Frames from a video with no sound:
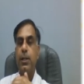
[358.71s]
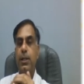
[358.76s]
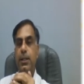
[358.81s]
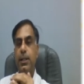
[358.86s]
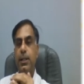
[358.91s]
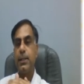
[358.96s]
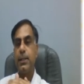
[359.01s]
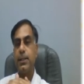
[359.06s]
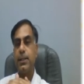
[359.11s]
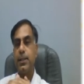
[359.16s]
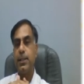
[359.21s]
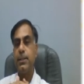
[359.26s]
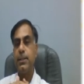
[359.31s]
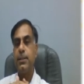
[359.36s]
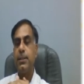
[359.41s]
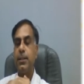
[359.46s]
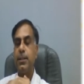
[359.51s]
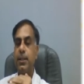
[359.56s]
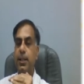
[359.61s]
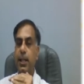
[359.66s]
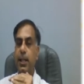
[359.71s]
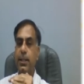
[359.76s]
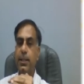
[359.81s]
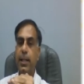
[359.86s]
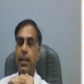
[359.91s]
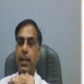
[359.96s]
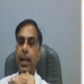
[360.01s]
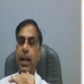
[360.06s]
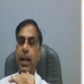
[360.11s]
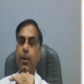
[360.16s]
that since there is a
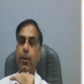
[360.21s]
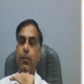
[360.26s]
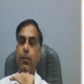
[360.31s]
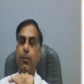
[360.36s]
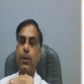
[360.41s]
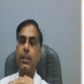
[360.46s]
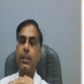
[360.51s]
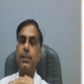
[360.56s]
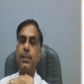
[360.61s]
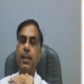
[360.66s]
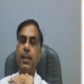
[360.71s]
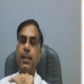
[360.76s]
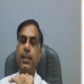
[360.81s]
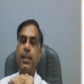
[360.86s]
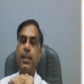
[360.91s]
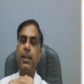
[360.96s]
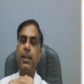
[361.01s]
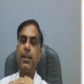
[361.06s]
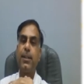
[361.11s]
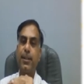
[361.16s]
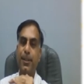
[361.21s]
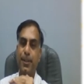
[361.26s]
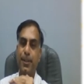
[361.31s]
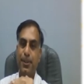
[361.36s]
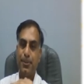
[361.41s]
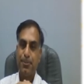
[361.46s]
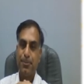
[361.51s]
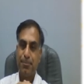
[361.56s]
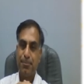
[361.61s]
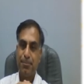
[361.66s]
lack of consultant
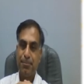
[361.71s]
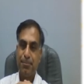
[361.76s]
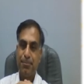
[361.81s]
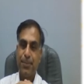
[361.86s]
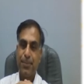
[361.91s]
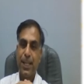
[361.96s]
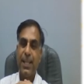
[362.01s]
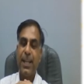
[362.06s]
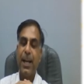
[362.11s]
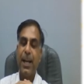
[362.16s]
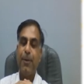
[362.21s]
being